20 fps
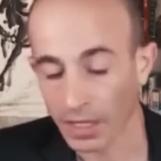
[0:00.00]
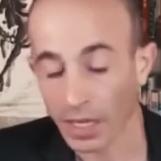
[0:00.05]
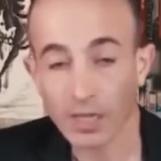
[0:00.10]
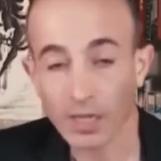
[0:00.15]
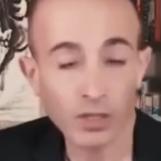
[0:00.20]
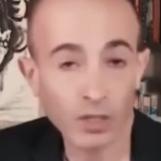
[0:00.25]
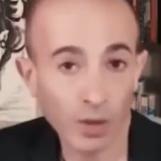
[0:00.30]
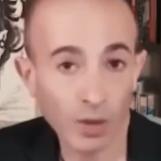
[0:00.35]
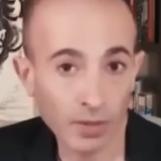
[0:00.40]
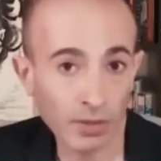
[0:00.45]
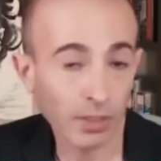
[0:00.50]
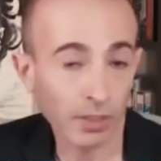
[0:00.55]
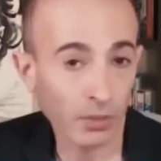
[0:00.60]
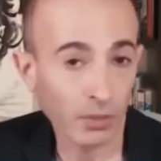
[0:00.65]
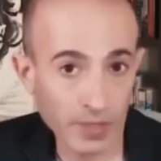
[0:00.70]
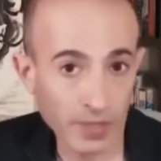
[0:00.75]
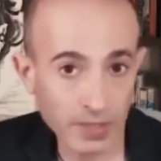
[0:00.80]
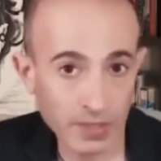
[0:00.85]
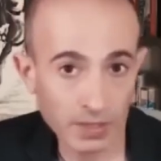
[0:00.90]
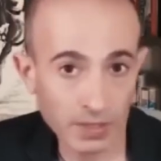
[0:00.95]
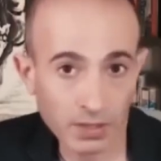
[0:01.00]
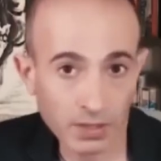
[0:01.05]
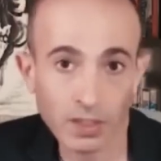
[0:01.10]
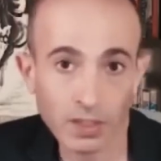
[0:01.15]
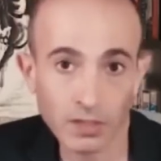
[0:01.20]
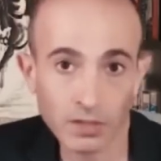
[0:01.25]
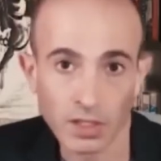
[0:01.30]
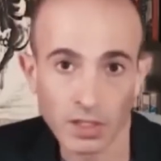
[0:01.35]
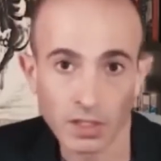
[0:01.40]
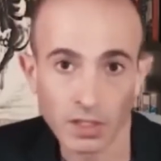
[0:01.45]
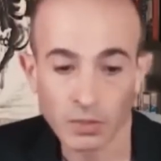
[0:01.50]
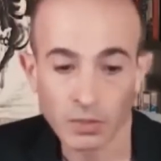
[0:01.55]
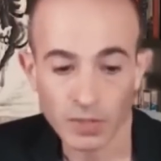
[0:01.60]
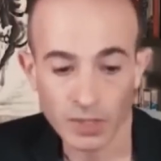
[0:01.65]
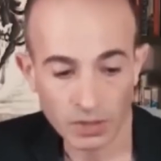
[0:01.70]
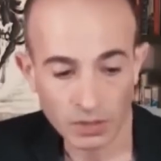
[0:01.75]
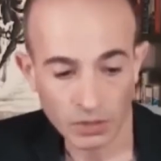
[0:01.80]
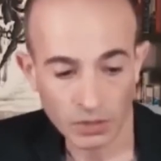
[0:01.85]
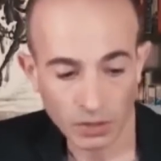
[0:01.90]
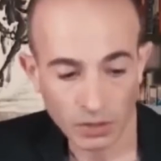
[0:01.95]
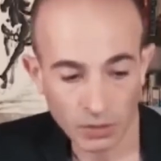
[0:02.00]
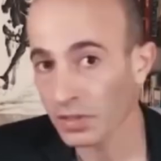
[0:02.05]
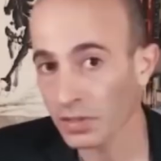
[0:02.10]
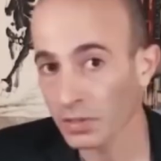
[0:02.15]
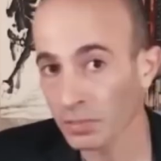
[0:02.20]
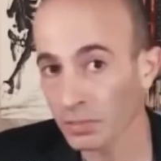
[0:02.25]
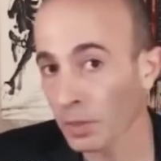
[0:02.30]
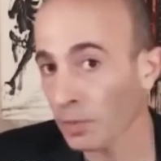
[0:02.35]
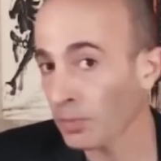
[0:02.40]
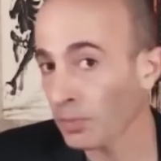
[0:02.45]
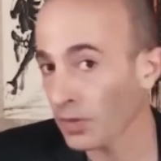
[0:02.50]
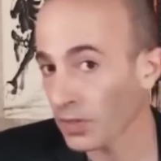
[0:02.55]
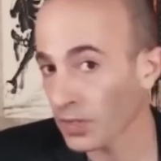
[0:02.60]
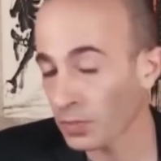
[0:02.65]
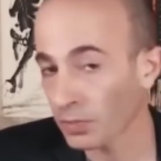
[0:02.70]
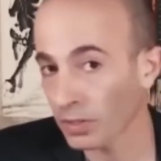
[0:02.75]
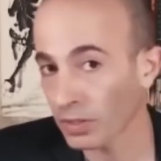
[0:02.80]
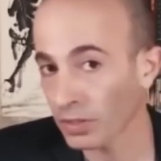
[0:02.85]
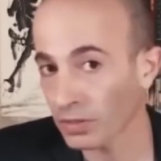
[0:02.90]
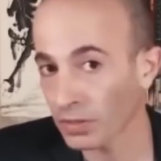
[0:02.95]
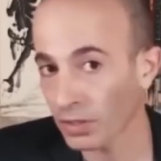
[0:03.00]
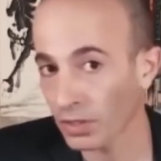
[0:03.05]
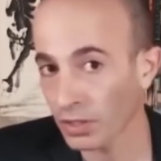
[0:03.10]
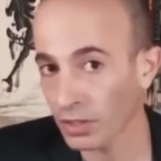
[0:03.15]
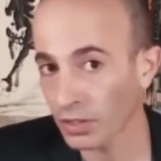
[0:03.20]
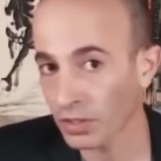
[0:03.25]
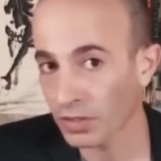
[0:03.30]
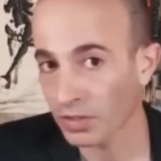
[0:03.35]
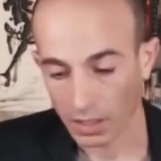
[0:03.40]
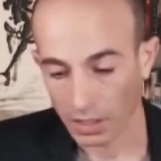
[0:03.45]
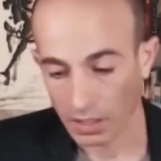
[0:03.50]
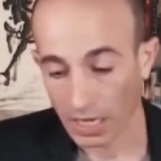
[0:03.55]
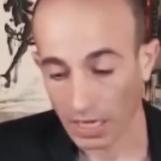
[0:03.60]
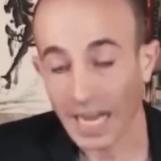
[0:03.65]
I know that in recent years, we saw populist politicians